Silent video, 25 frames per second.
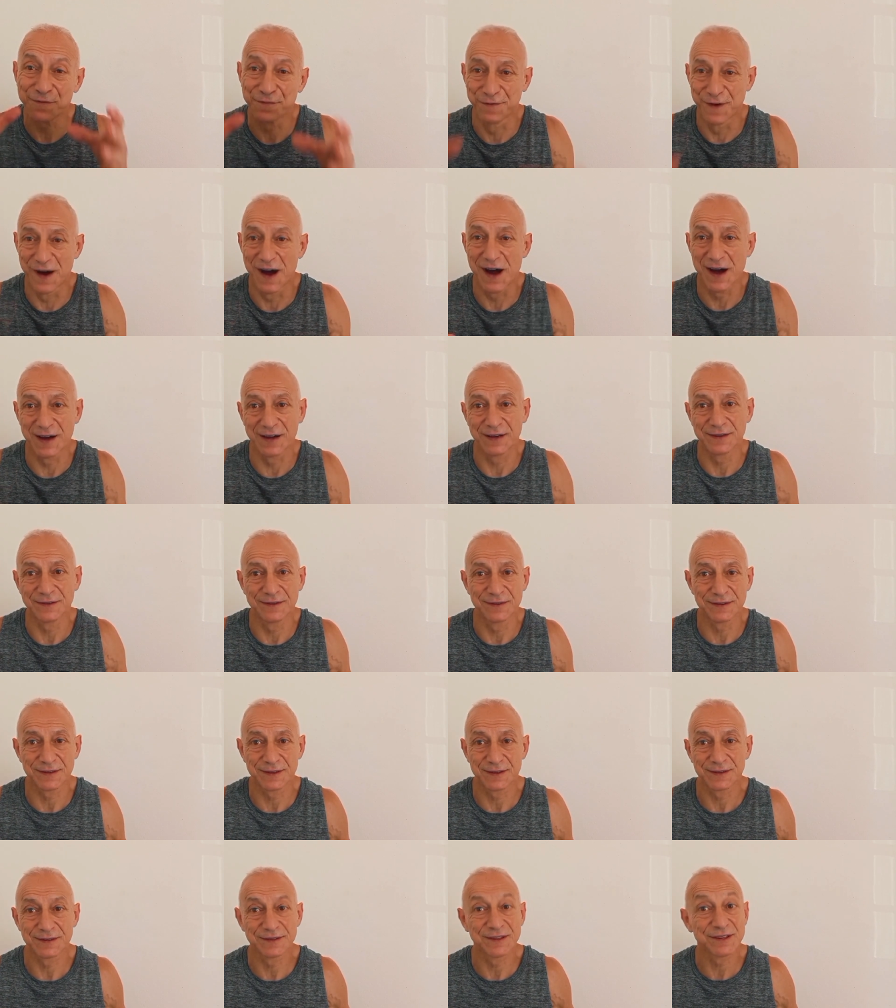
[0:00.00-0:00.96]
find?
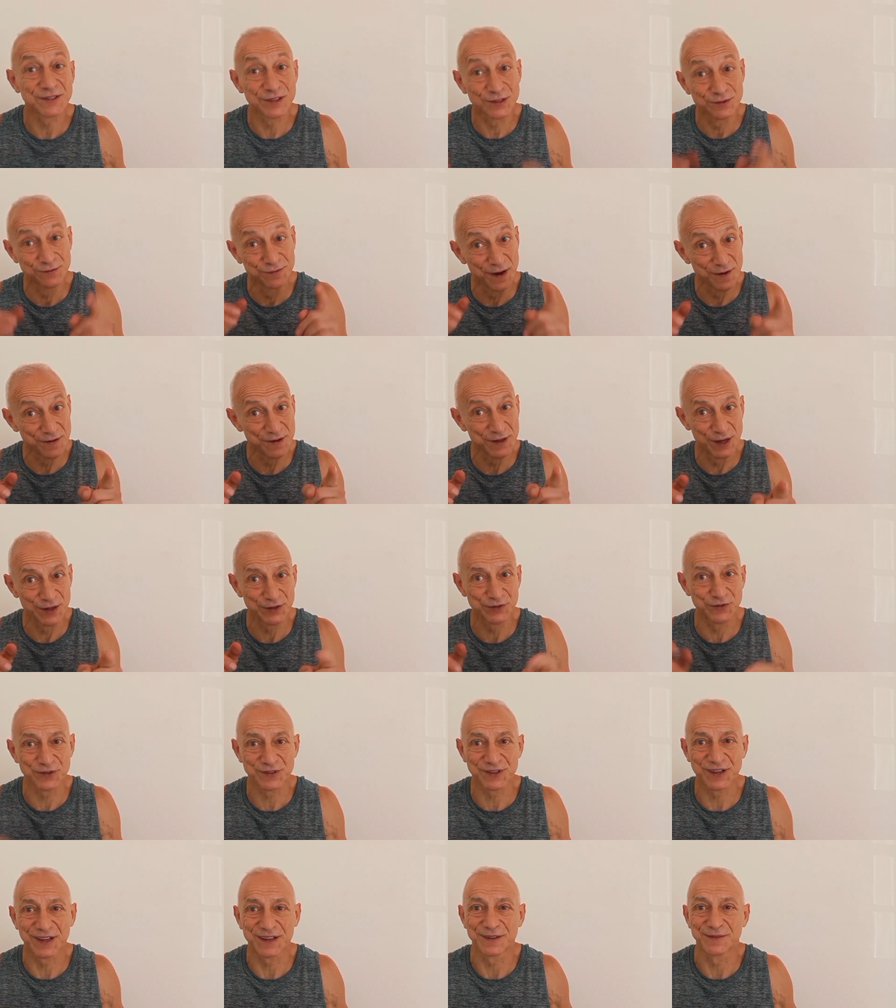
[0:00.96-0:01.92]
This is very
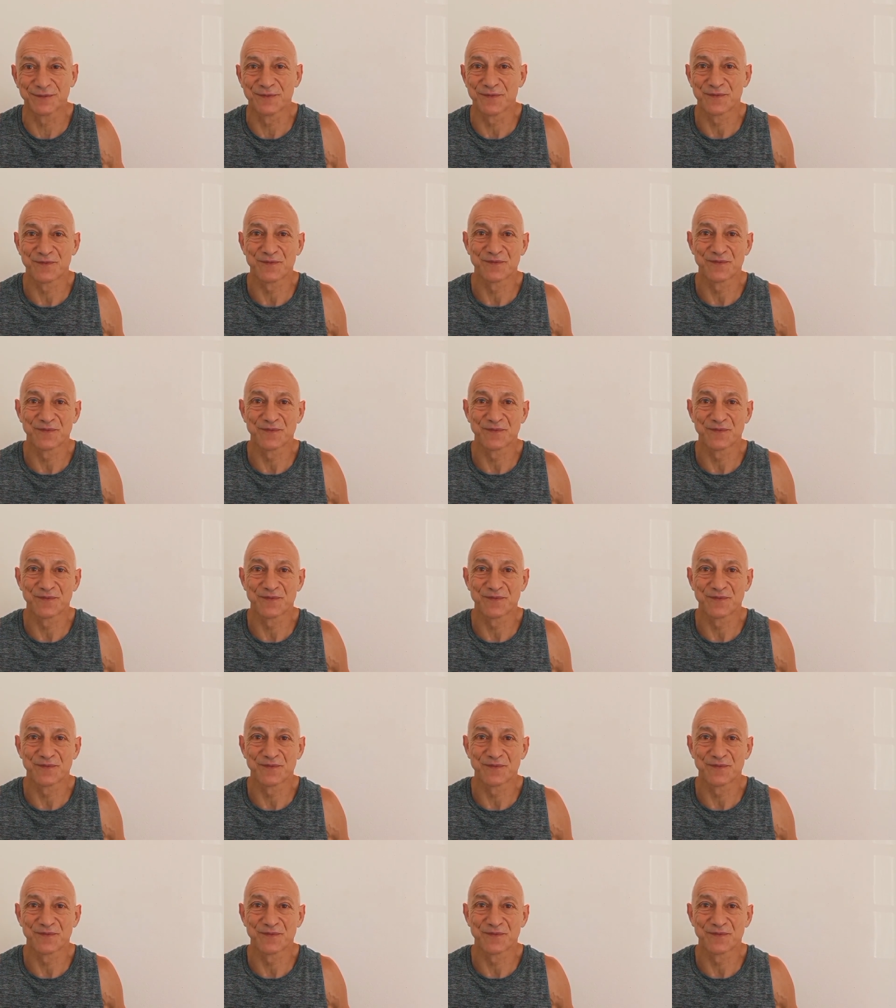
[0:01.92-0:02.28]
interesting.